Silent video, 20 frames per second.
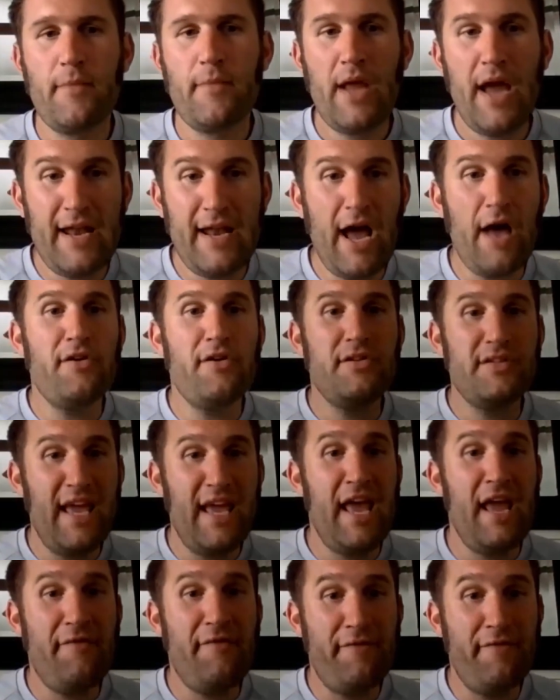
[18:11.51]
And now there's
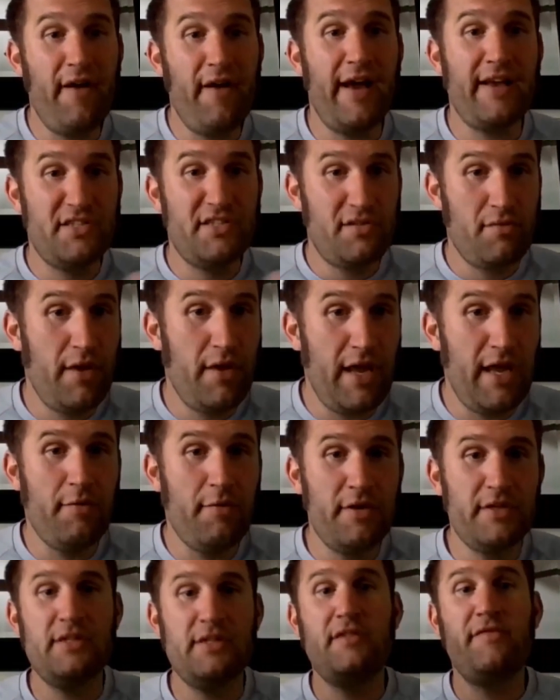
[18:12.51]
a Flex 3,
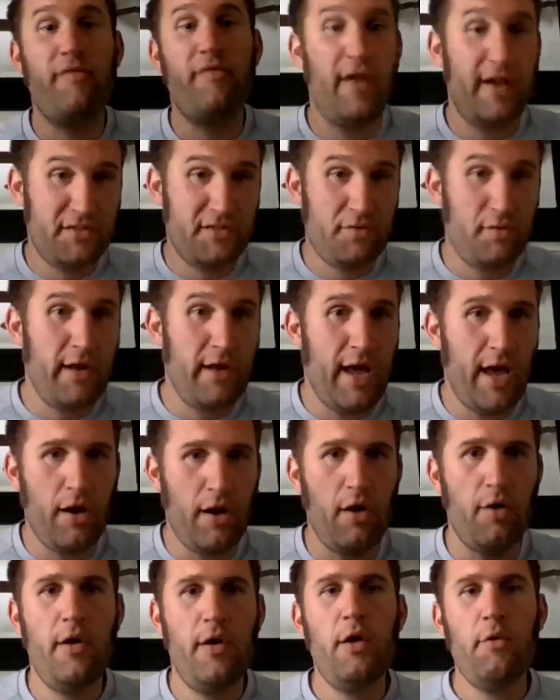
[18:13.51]
which is Flex 3.0,
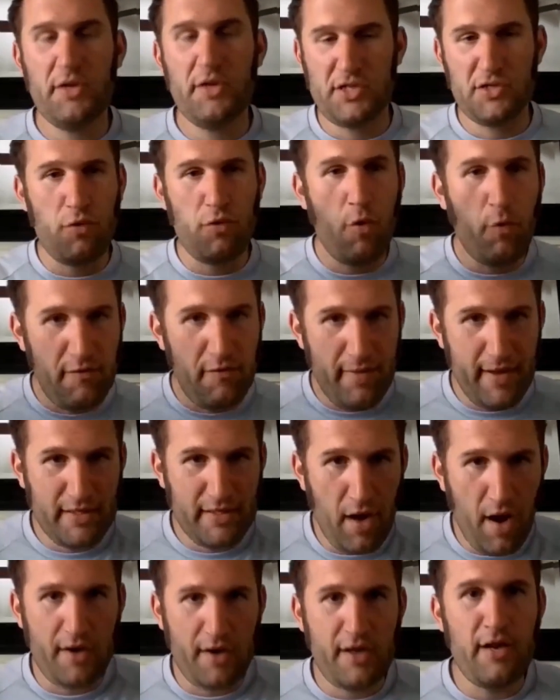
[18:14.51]
which is what we've been
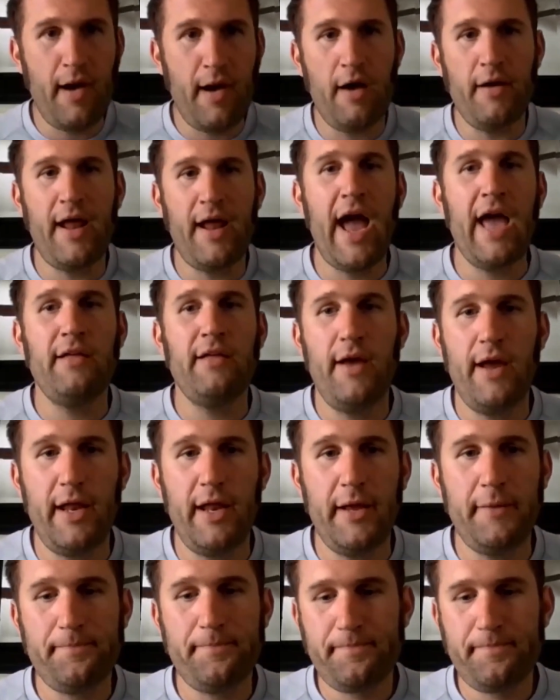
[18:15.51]
talking about and highlighting.